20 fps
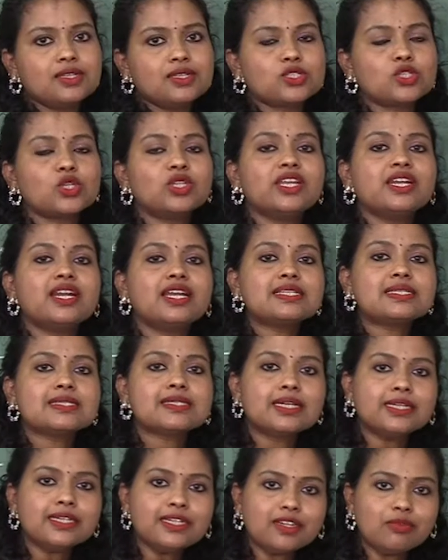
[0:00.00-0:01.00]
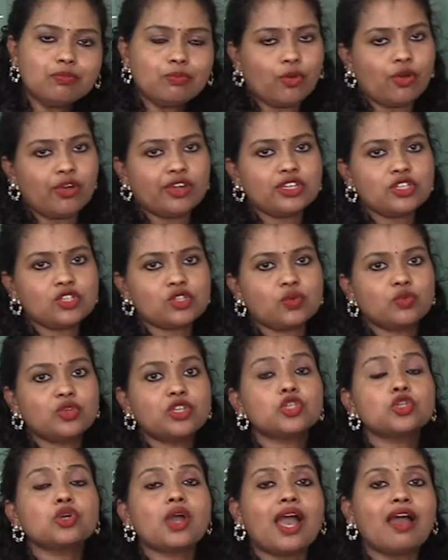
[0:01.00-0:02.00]
So there are certain points
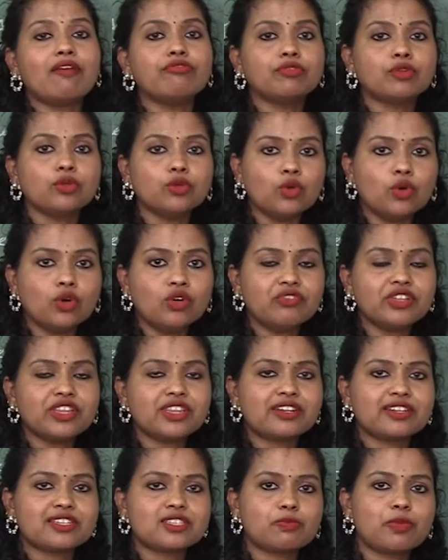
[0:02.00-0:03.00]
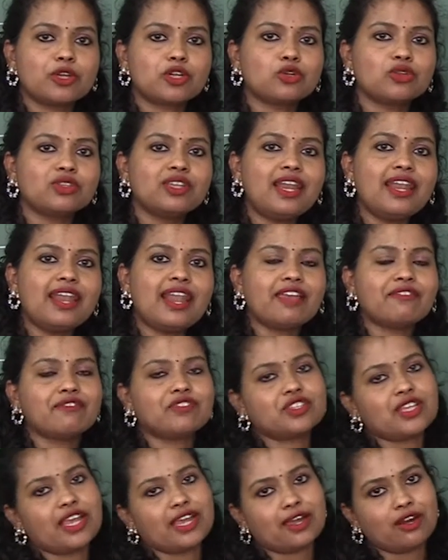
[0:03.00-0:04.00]
which you have to know with respect to the life
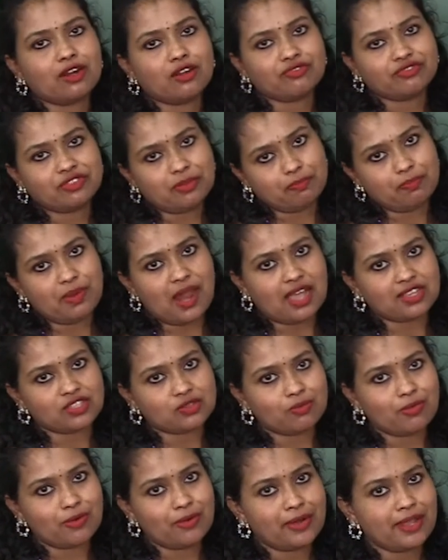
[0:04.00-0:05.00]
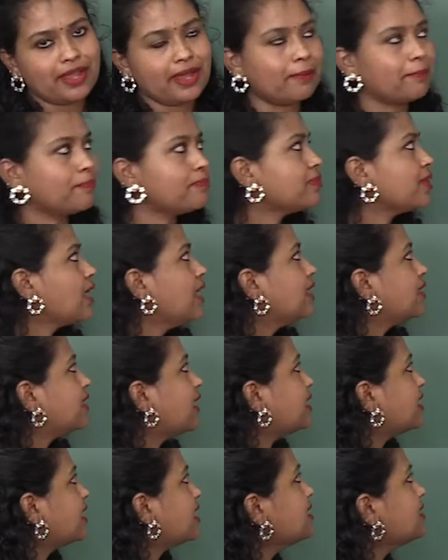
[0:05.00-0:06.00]
cycle of the Plasmodium.
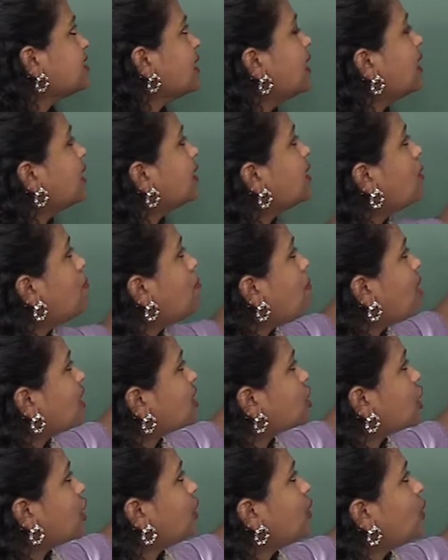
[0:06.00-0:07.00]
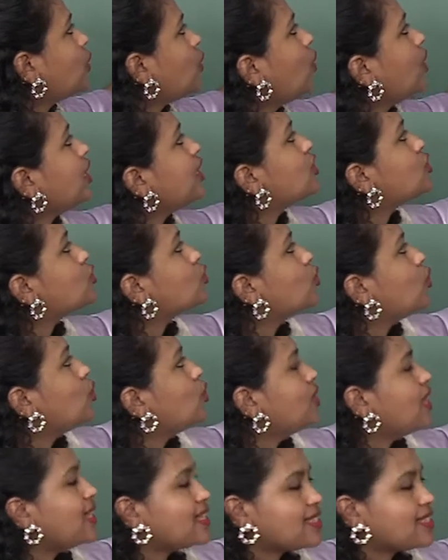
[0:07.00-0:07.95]
That is, the mosquito is known